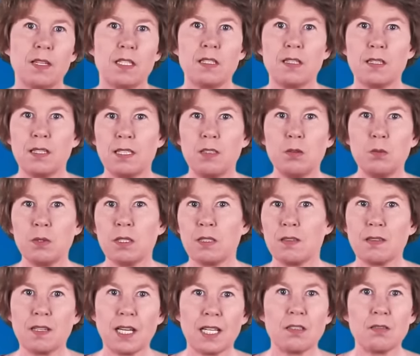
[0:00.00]
That the human
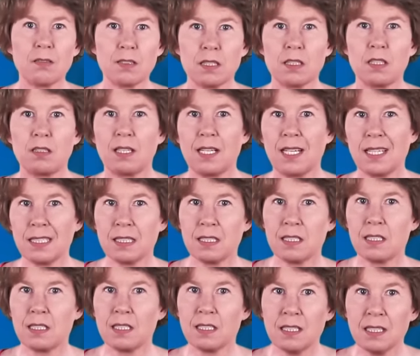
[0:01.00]
thyroid
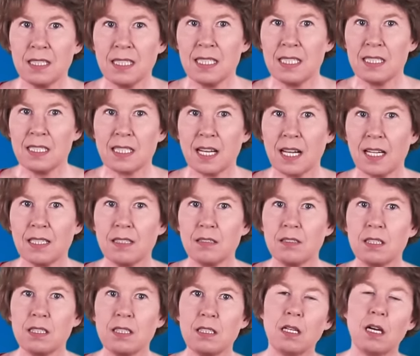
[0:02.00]
gland needs
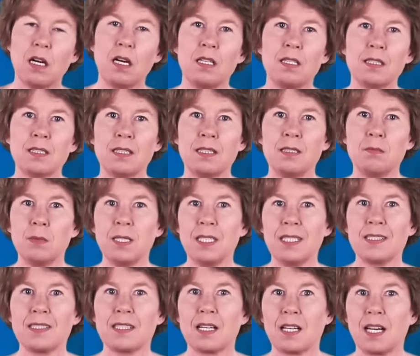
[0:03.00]
iodine hardly
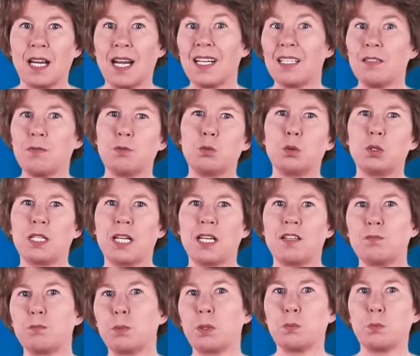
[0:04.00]
means that life wouldn't
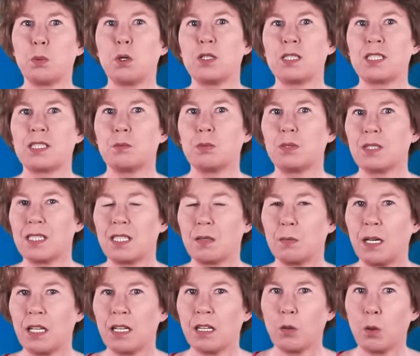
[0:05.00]
have been possible some
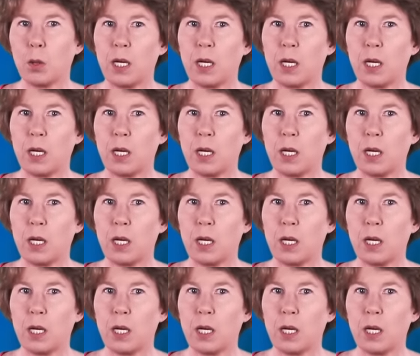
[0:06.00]
other